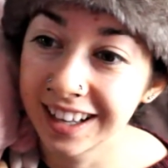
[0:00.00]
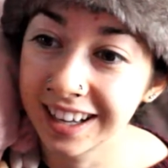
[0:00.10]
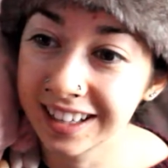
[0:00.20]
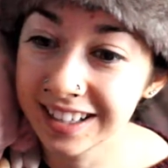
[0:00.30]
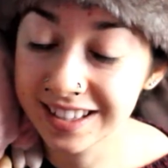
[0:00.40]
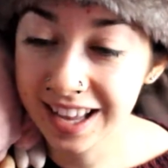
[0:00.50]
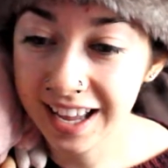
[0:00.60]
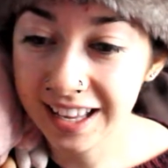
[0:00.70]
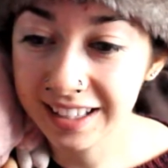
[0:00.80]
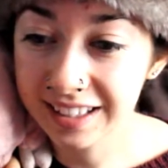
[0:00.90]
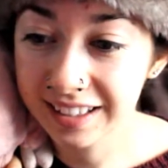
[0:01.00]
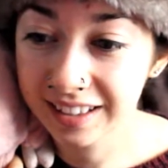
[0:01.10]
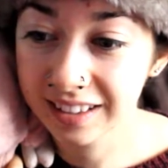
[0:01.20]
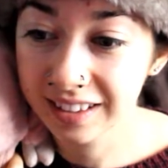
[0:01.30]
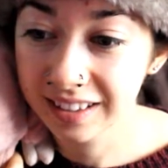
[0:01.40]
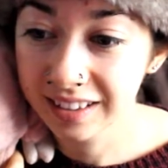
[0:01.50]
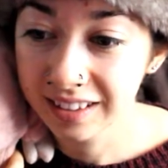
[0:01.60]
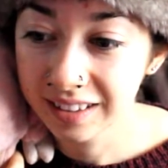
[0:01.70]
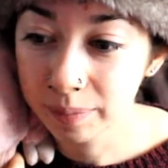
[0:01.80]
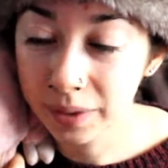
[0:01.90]
And he said,
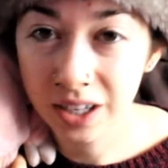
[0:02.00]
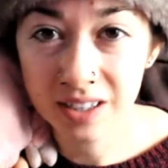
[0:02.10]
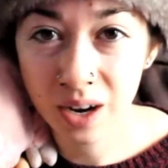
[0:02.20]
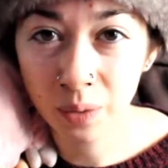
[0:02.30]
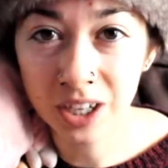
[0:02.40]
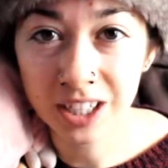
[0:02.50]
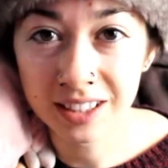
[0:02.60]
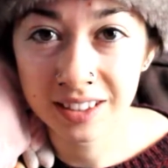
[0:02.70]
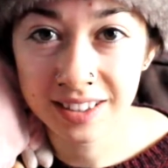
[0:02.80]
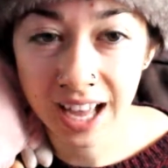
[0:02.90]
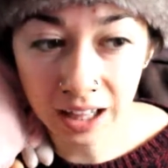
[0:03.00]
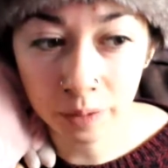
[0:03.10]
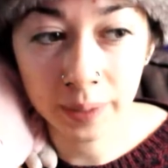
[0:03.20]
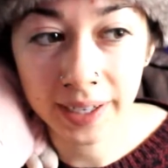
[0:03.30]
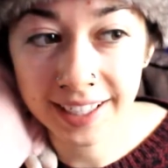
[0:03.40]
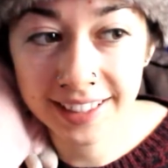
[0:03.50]
because I would, to help it.